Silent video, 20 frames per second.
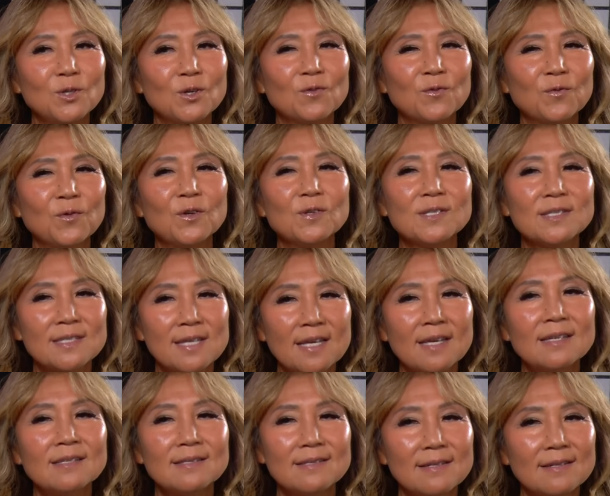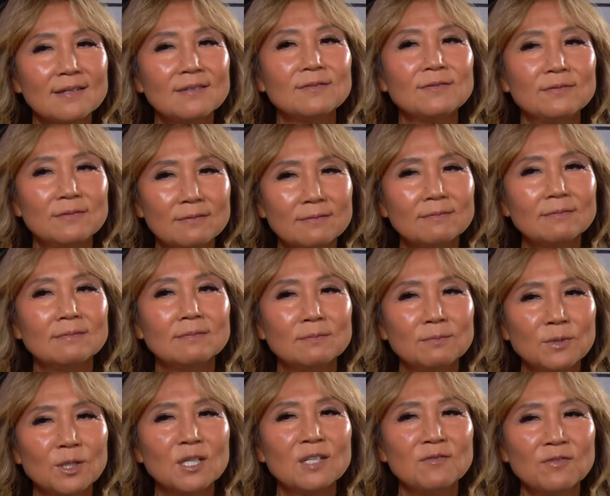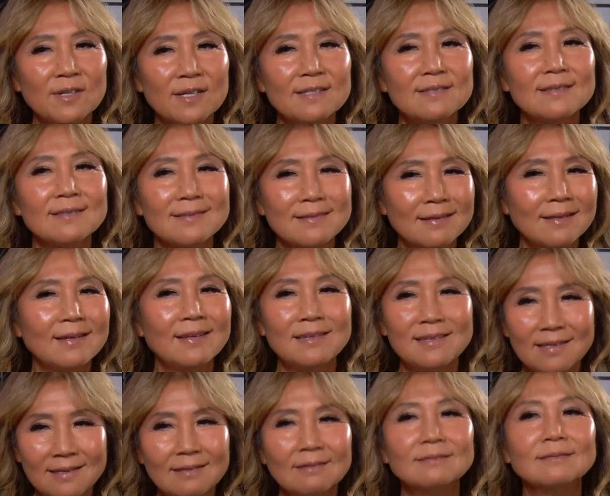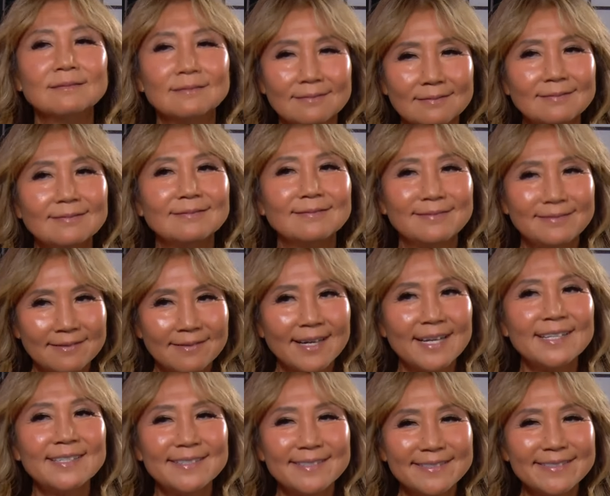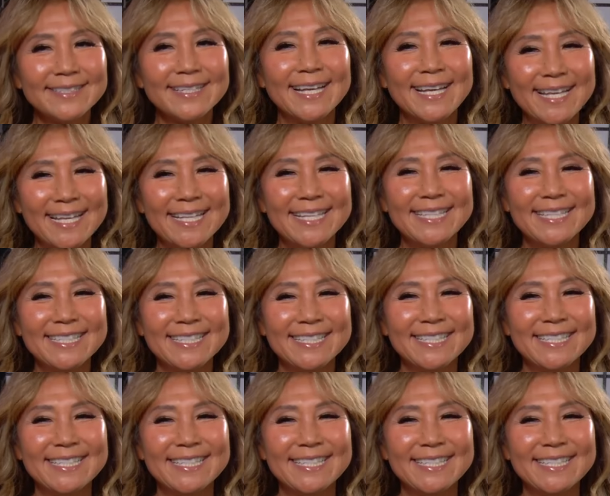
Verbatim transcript: your first taste of Mary Frances Leahy, right? Mm-hmm.